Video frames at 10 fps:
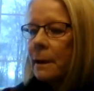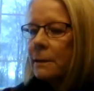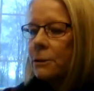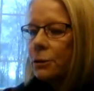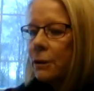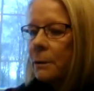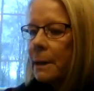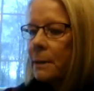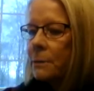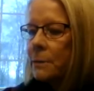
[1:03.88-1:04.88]
God took
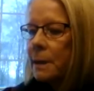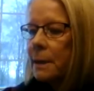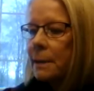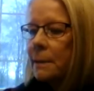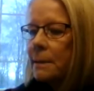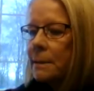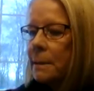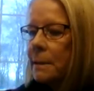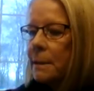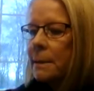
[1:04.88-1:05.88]
him outside and
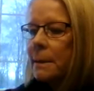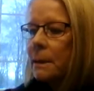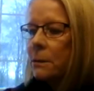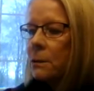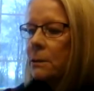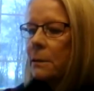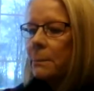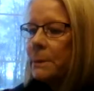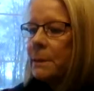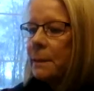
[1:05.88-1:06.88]
said, "Now look
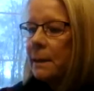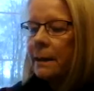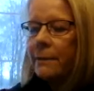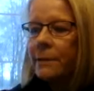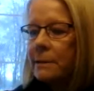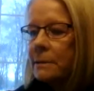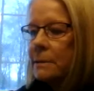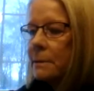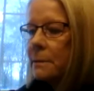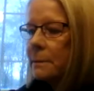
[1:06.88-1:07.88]
up into the
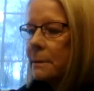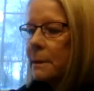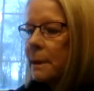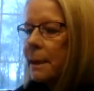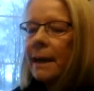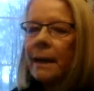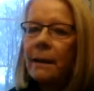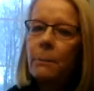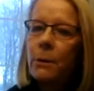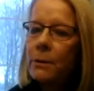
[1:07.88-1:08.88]
heavens and
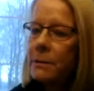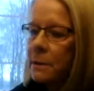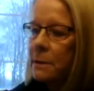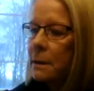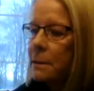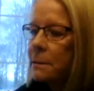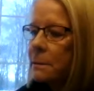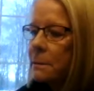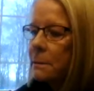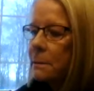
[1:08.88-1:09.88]
add up all the
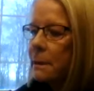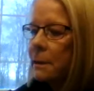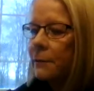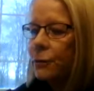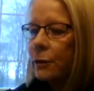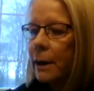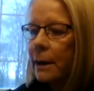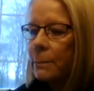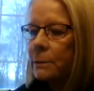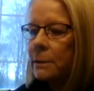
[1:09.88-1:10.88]
stars, if you're
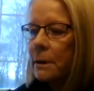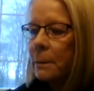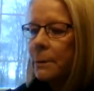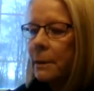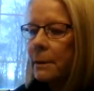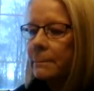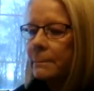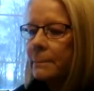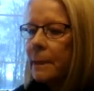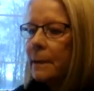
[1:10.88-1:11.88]
able to number
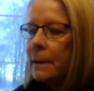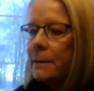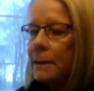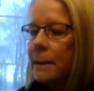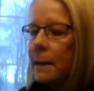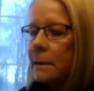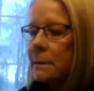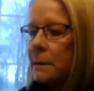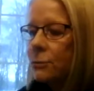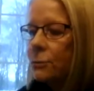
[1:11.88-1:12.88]
them." Then God
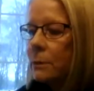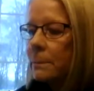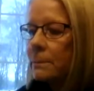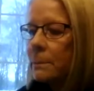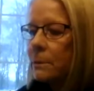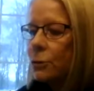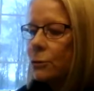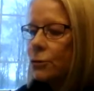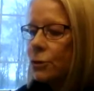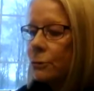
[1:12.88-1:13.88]
said to him,
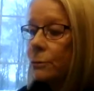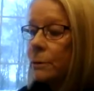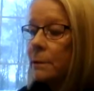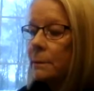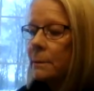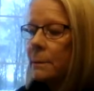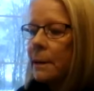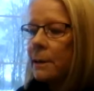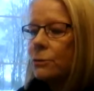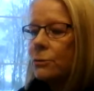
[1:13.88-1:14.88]
"Your children
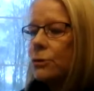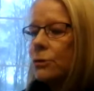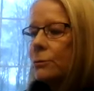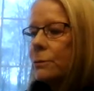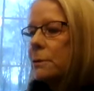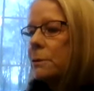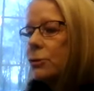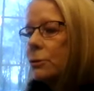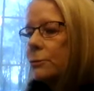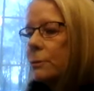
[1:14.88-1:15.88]
and your children's
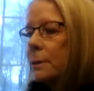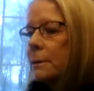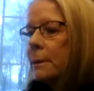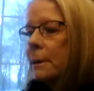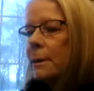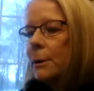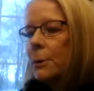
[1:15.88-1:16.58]
children